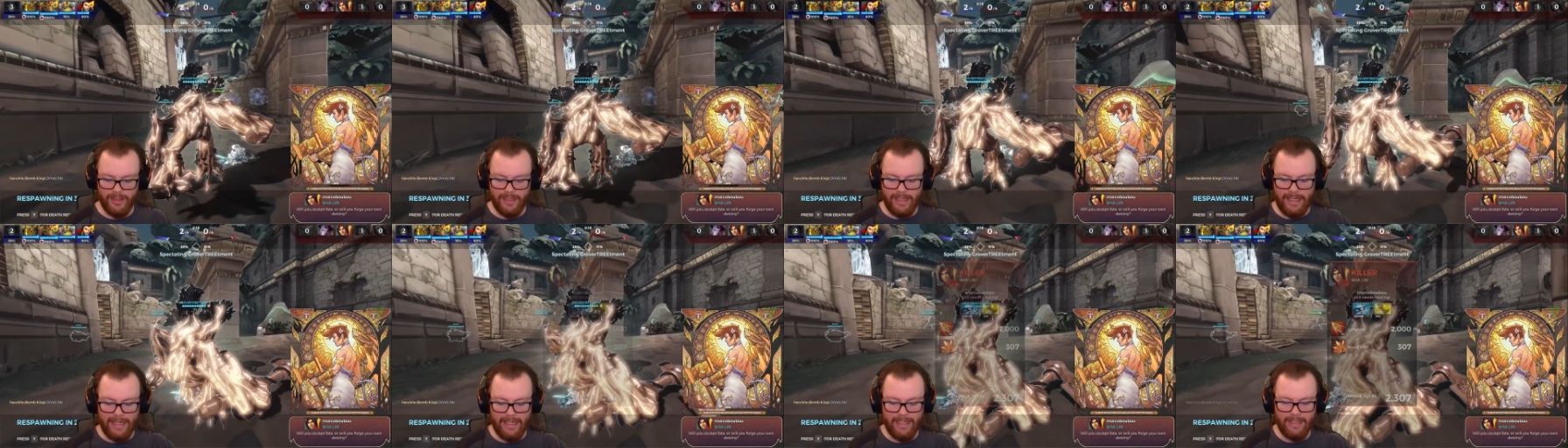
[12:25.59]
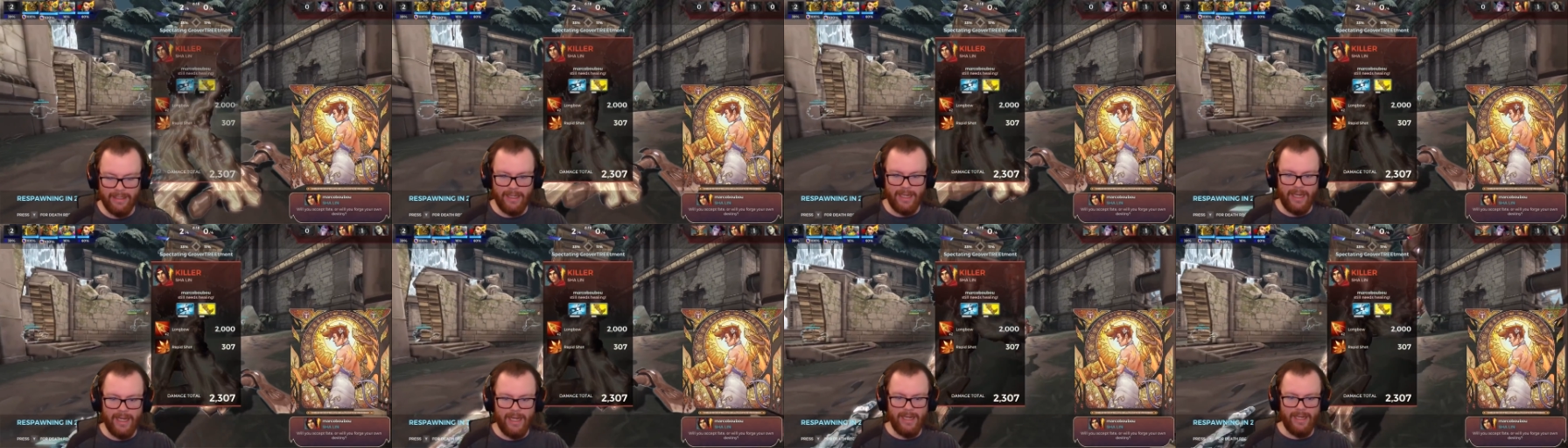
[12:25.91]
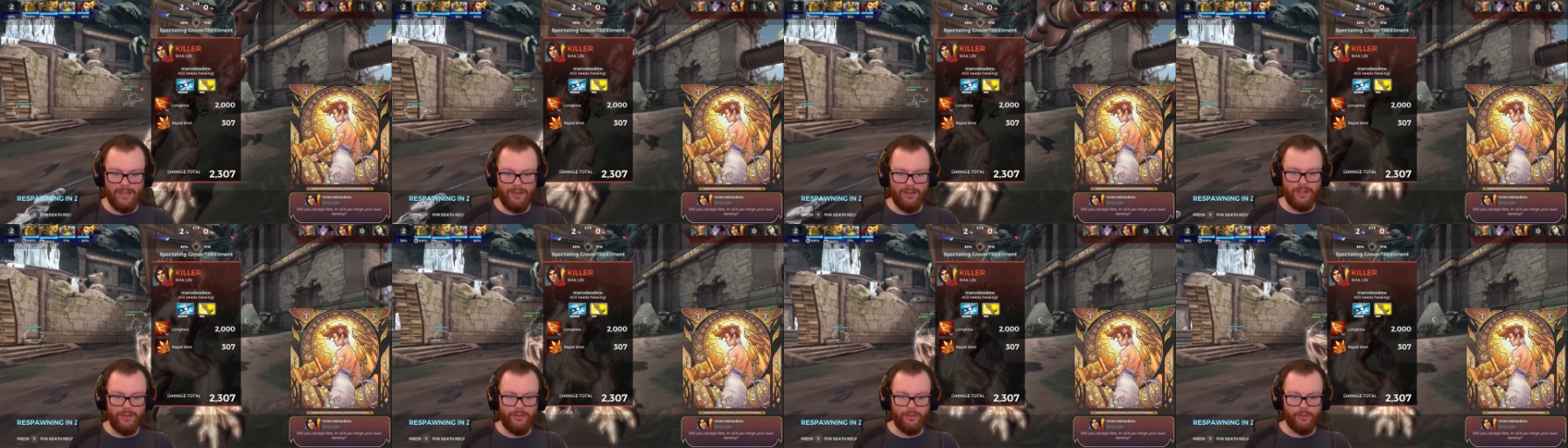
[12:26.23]
And I
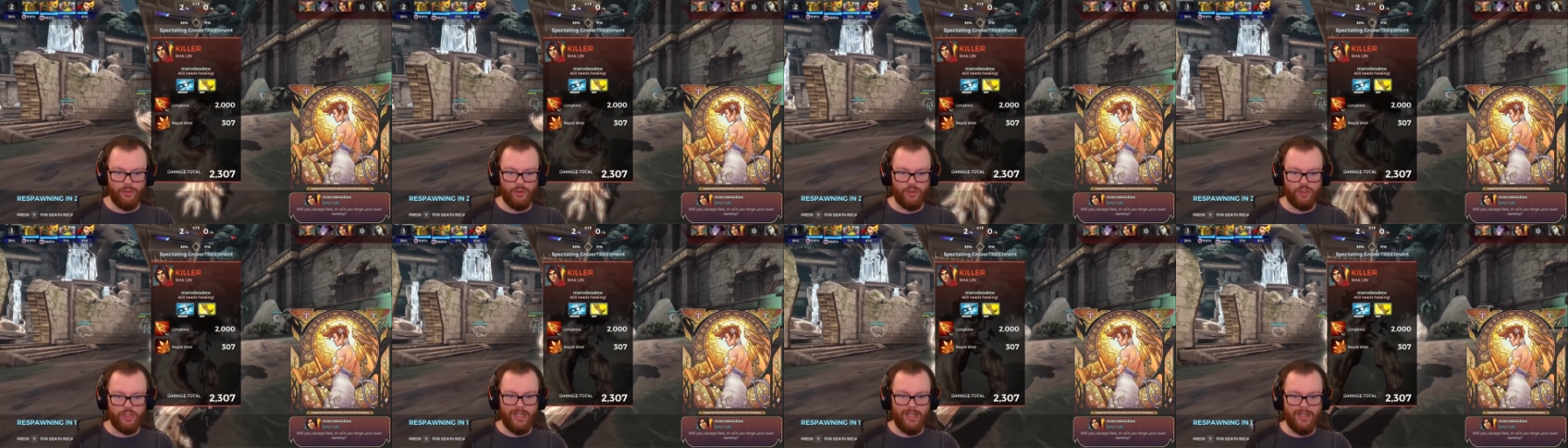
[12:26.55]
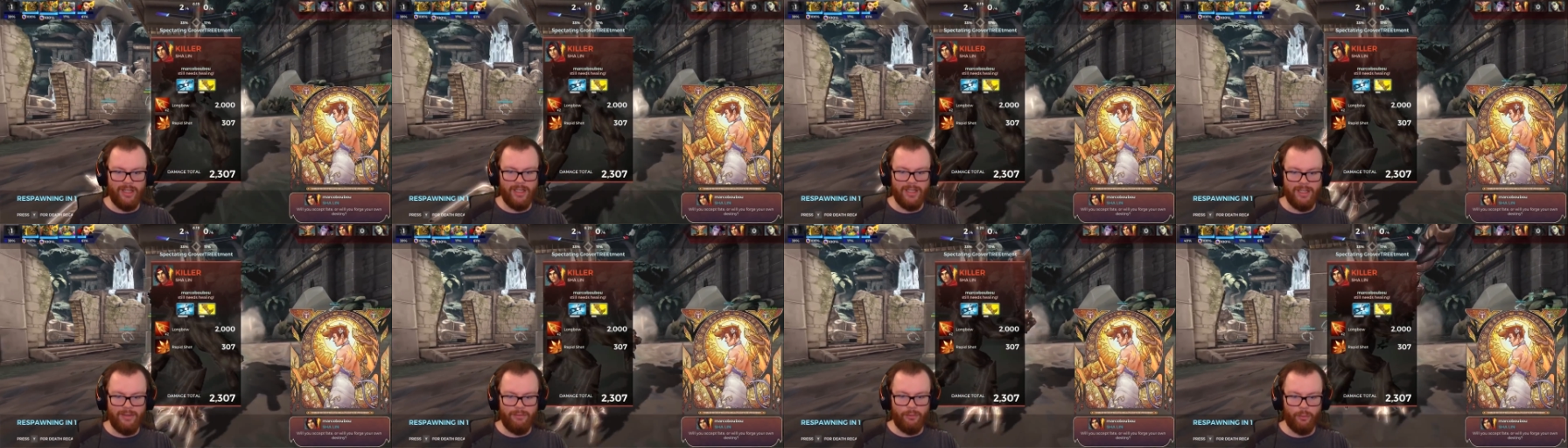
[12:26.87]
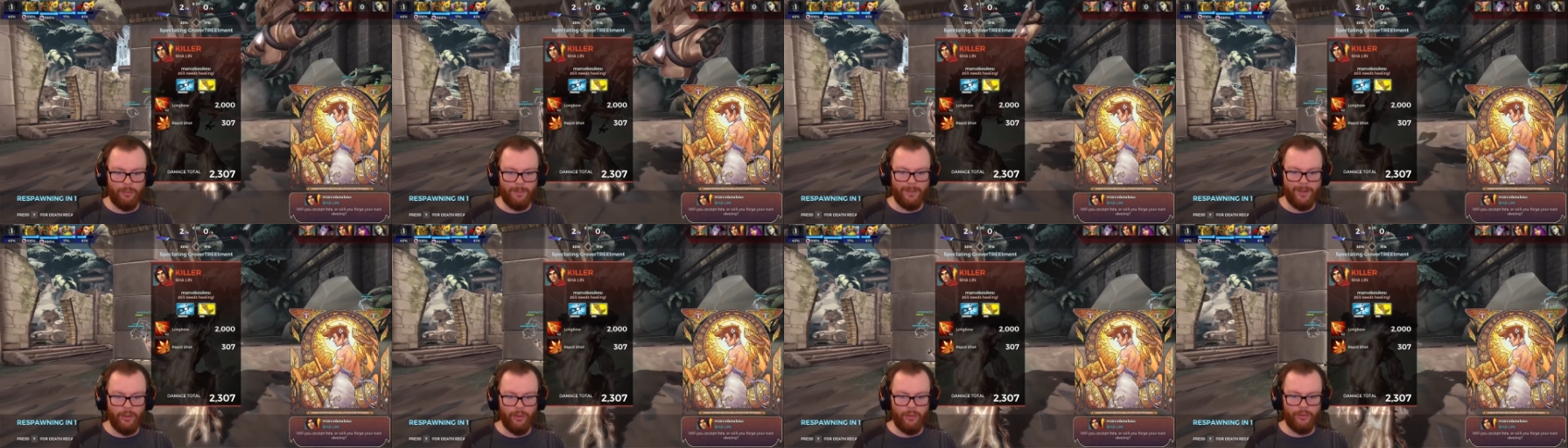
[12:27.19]
lost to a Shaolin even
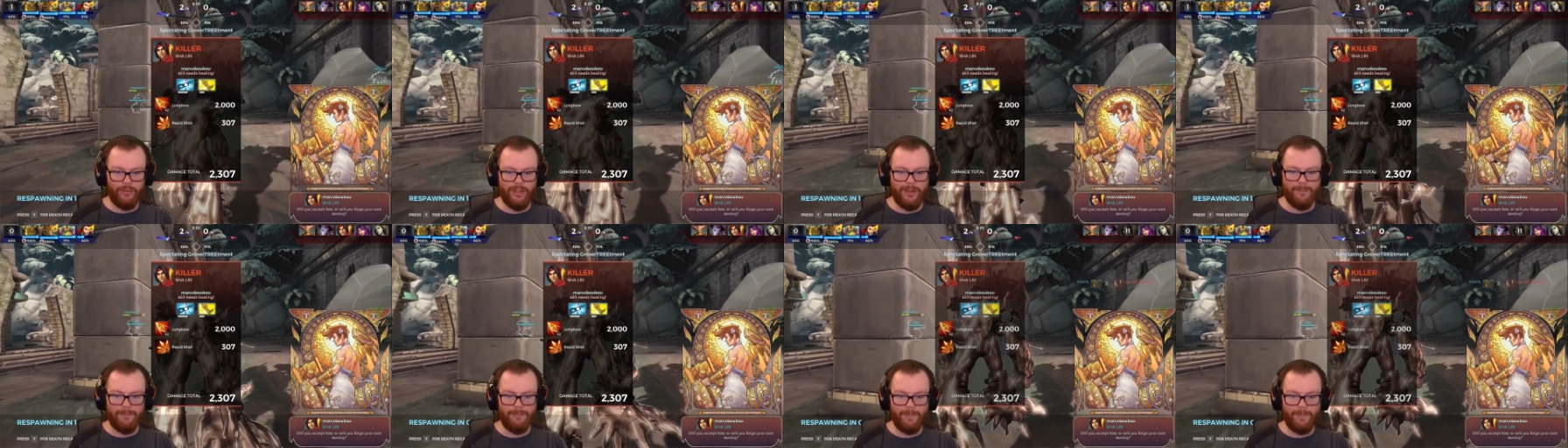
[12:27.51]
with my ult up.